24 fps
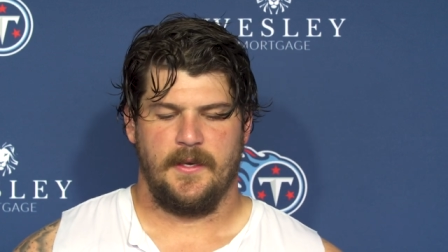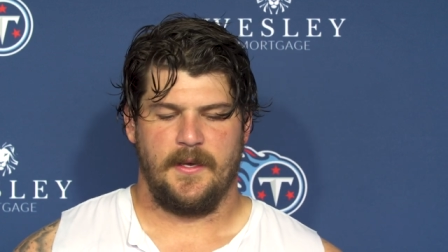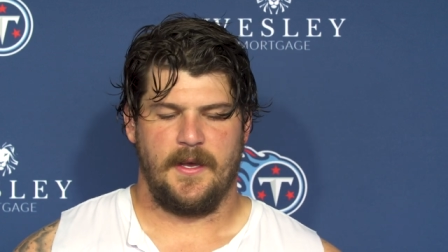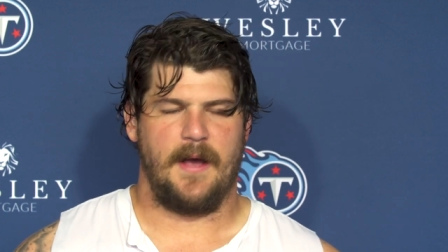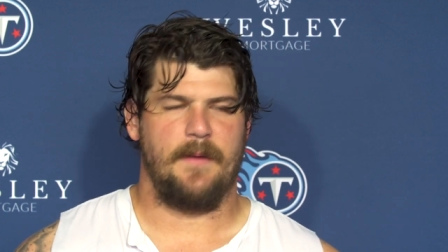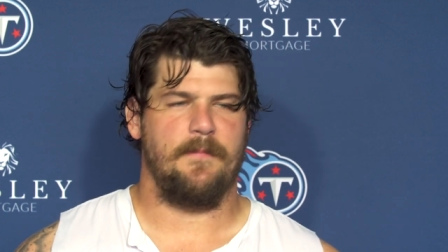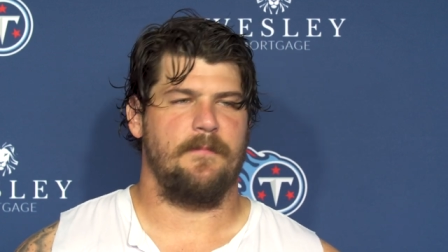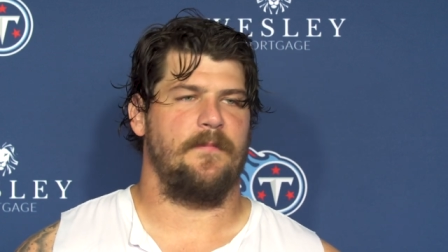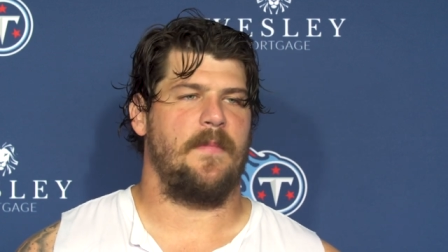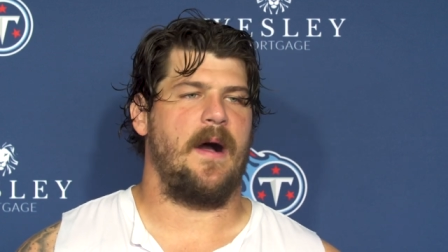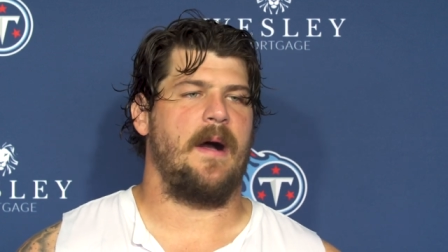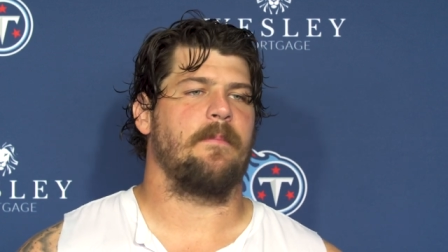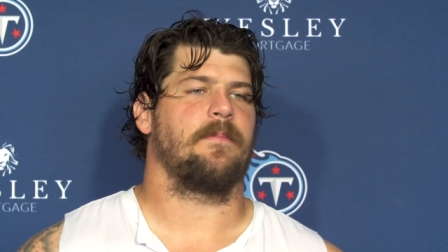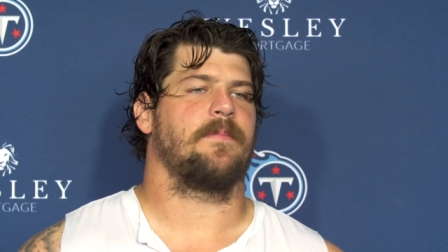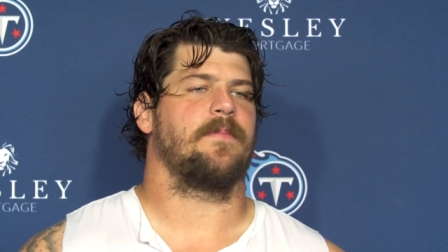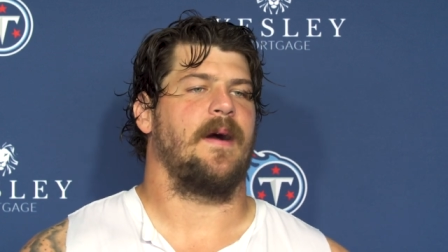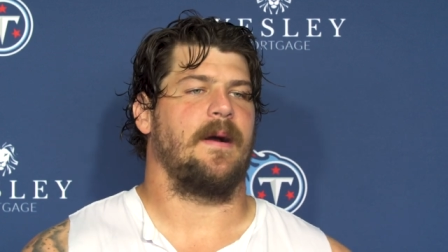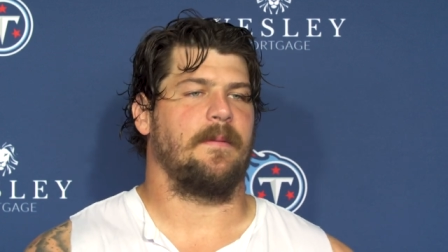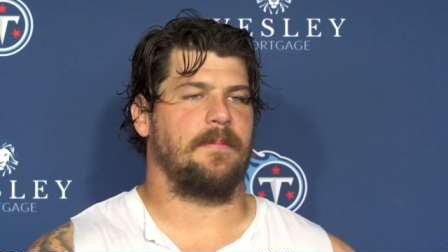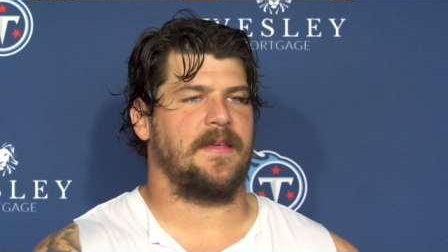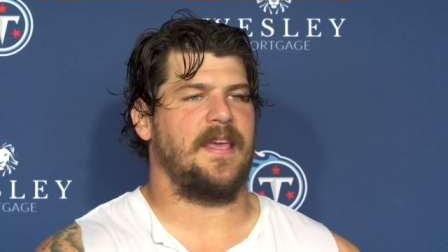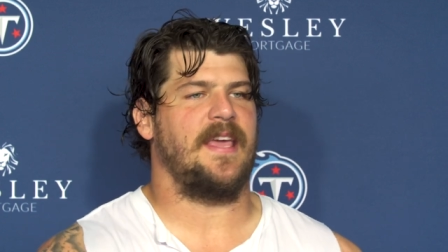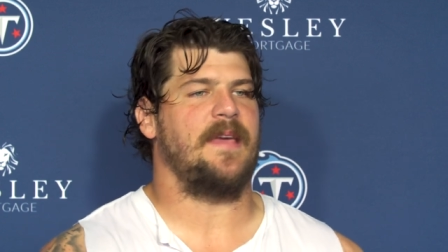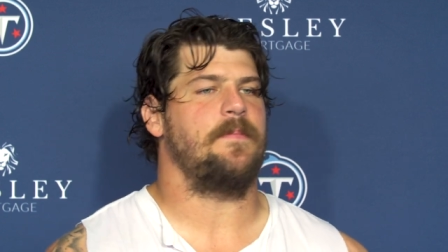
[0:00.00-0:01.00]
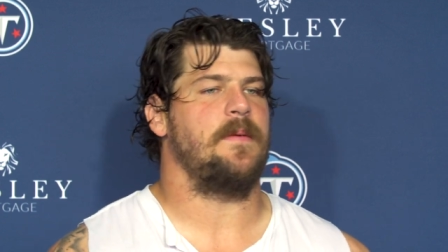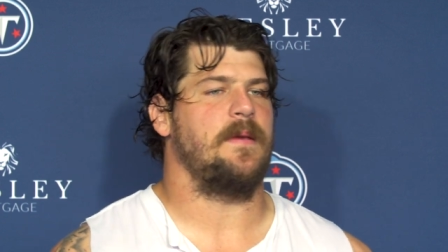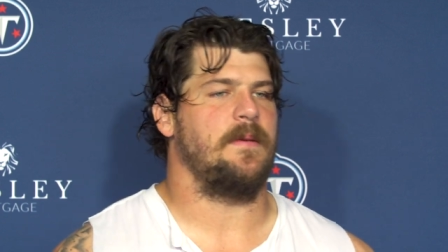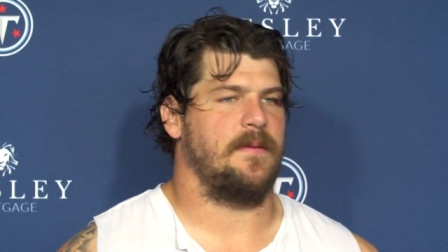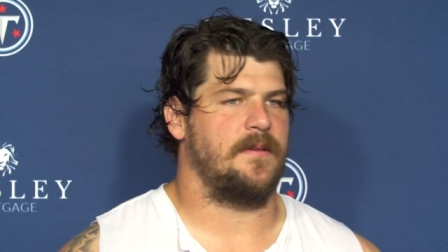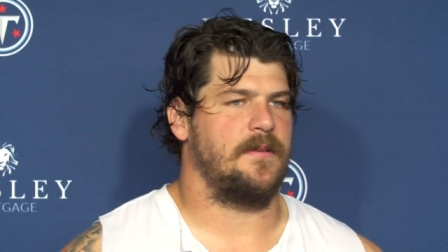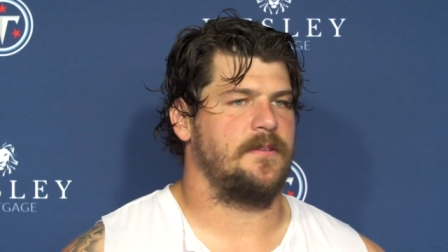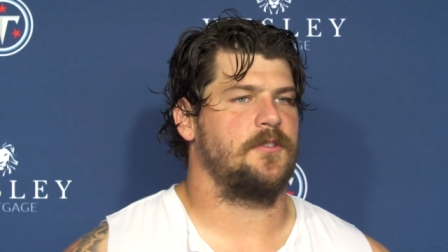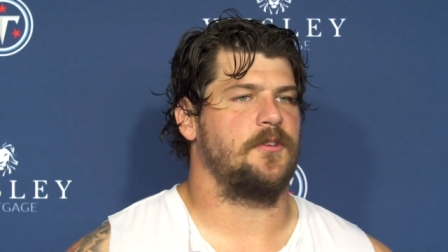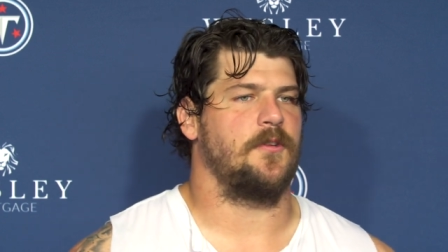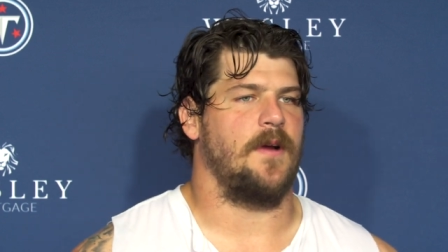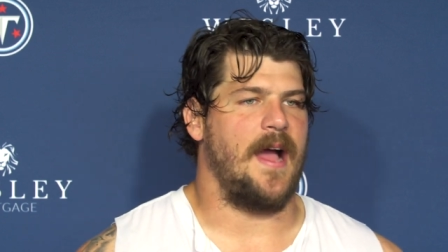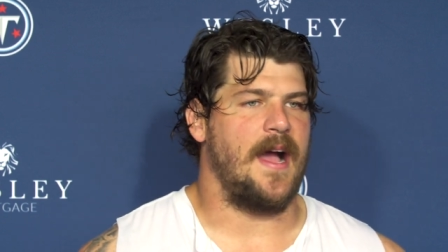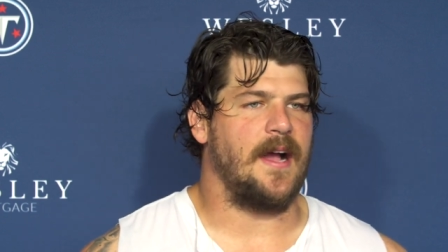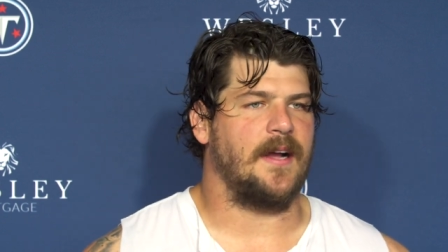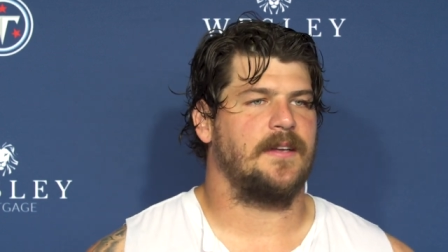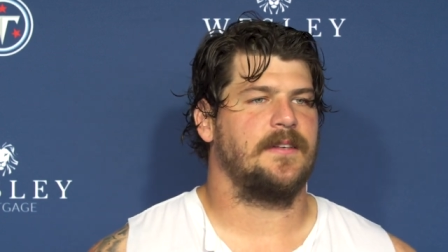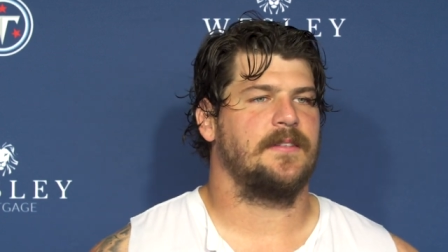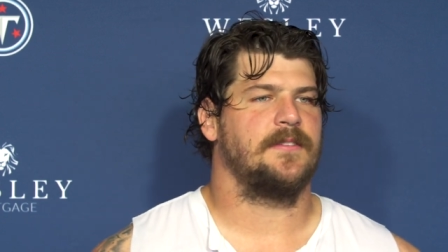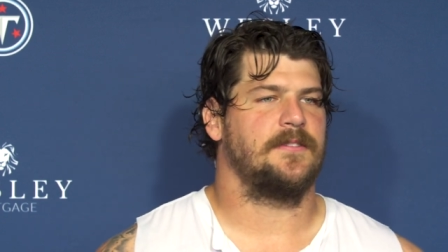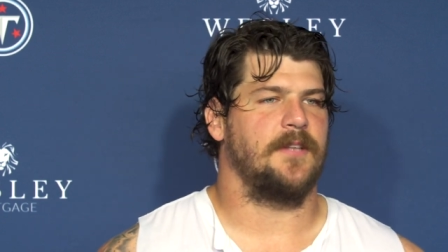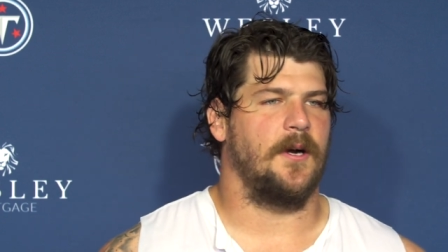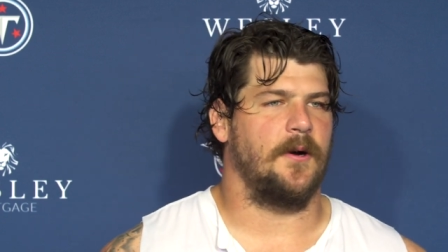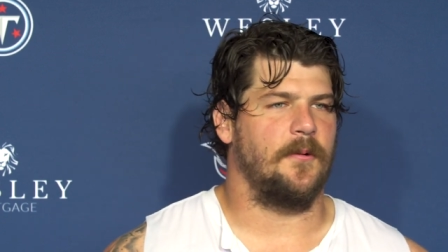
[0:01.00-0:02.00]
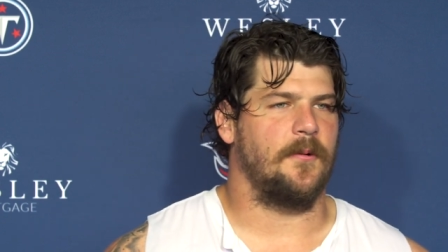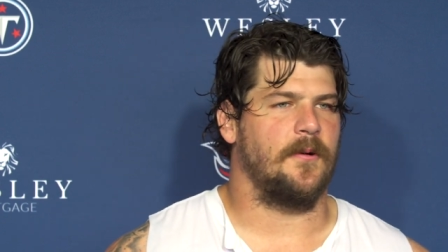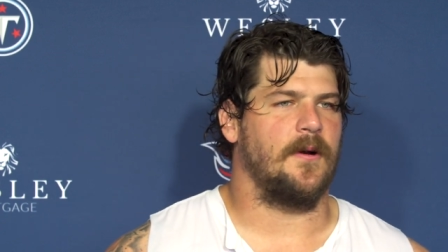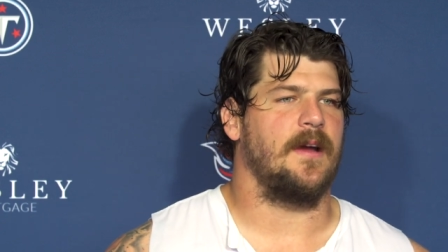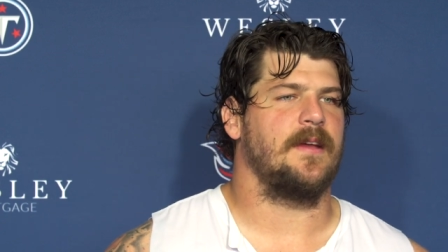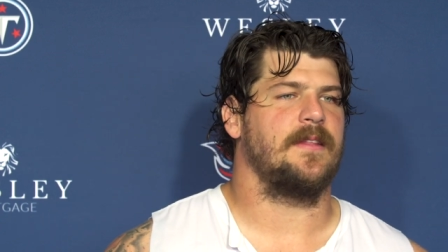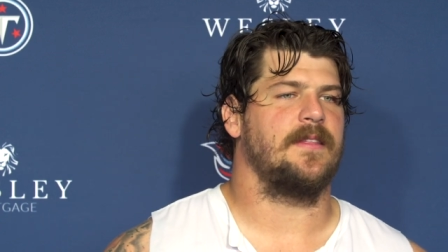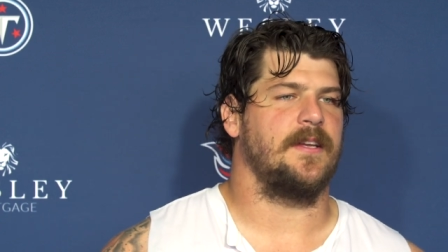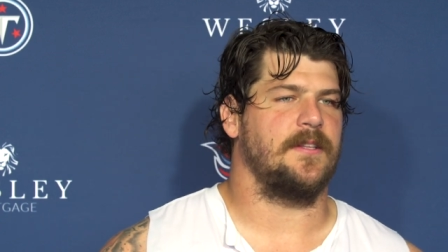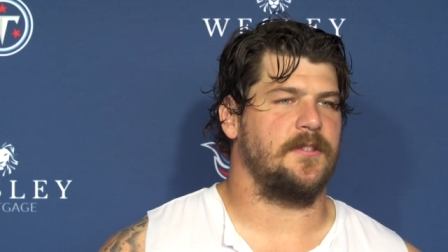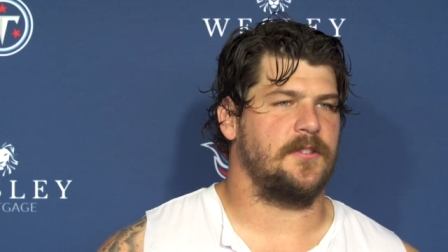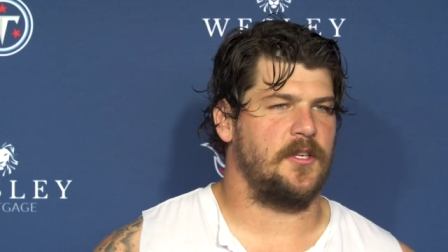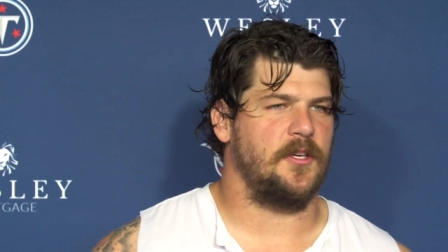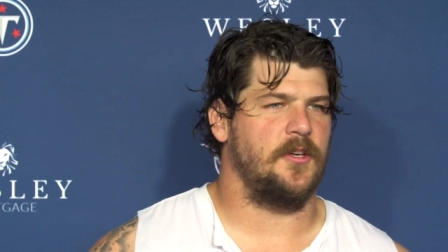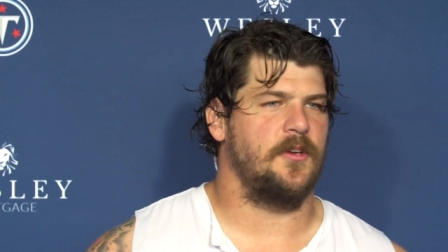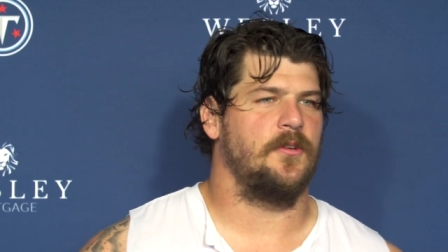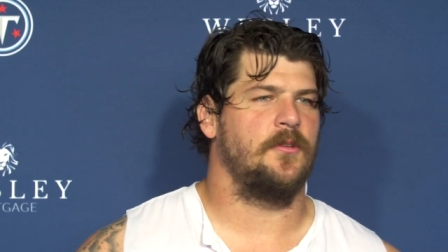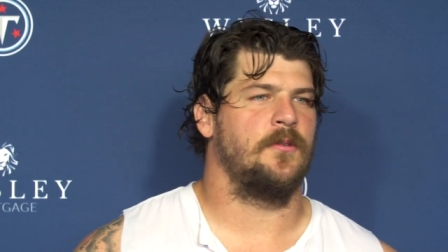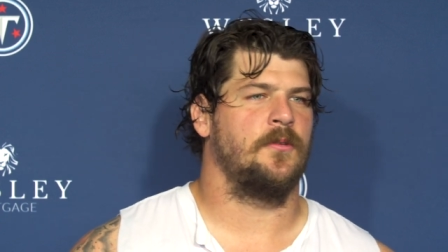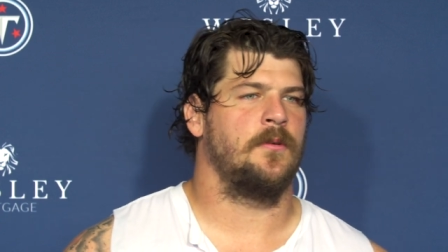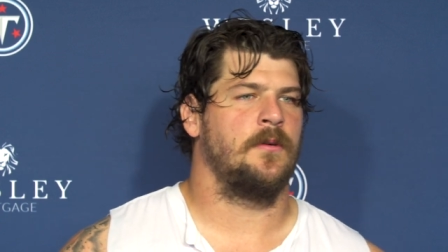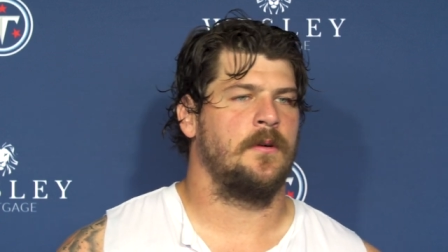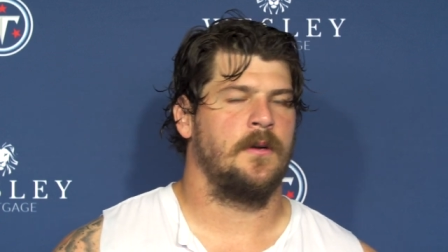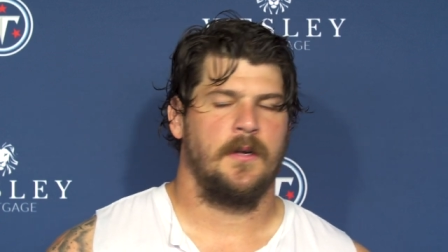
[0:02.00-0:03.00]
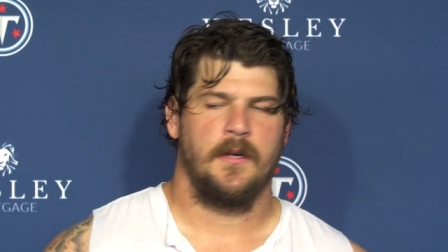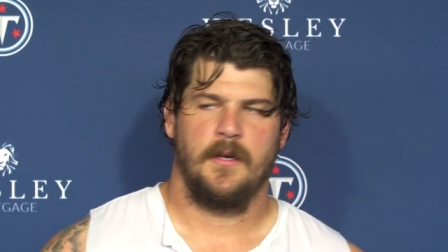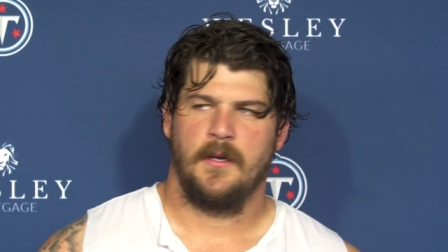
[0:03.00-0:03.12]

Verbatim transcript: I'm keeping track. Don't worry. I think 2,